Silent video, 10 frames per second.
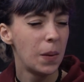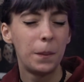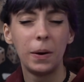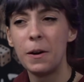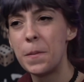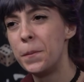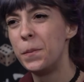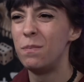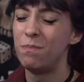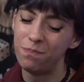But
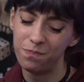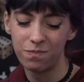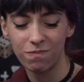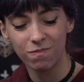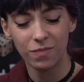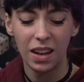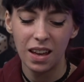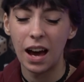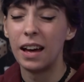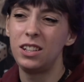
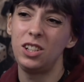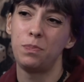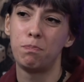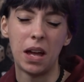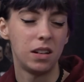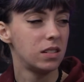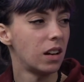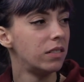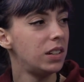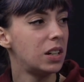there's just better
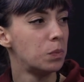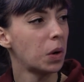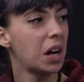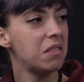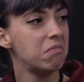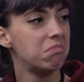stuff you can bring.